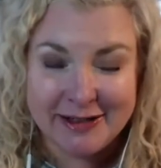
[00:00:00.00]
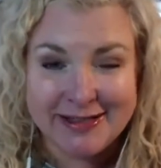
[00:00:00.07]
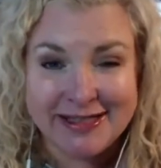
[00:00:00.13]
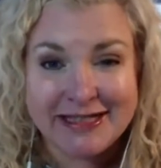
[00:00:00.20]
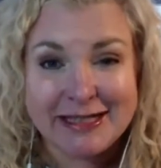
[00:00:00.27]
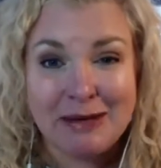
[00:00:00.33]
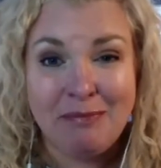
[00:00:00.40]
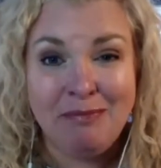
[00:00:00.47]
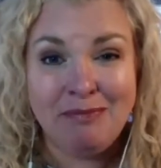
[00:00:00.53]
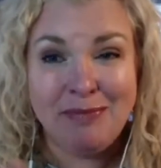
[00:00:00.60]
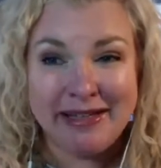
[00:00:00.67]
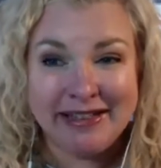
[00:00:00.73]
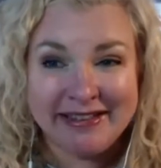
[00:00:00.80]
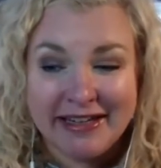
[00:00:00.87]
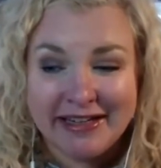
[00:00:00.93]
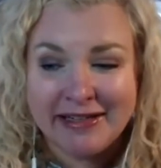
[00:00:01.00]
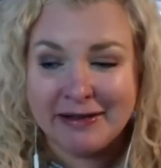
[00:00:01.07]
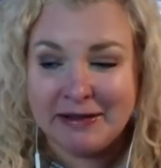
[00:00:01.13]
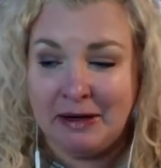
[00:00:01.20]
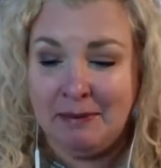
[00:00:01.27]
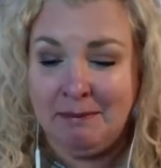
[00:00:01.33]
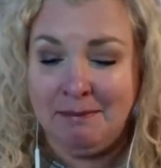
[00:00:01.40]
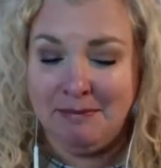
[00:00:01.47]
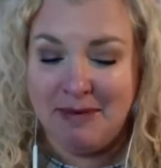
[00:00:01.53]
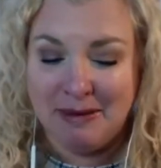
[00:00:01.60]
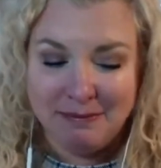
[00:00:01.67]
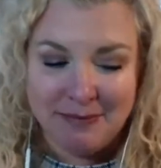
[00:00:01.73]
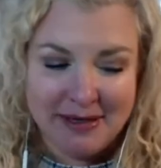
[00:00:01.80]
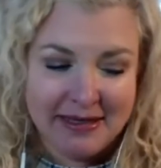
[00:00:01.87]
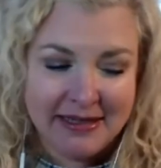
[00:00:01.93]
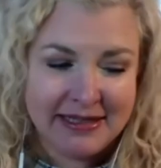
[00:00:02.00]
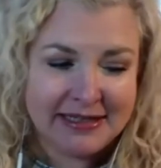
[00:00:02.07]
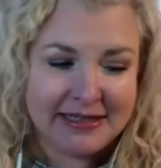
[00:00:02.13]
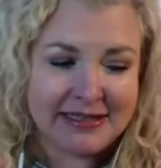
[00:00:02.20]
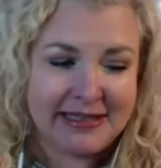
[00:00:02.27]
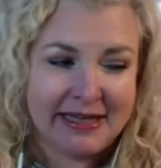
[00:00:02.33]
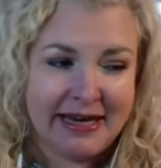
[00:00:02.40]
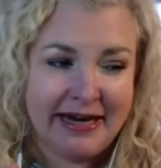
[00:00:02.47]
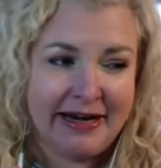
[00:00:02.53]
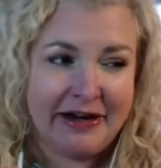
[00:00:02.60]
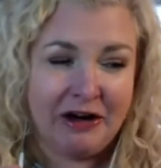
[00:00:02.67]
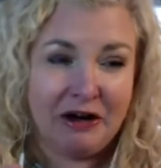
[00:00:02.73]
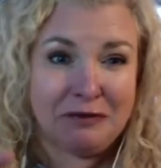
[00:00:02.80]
because it's a bit like a commitment in, say,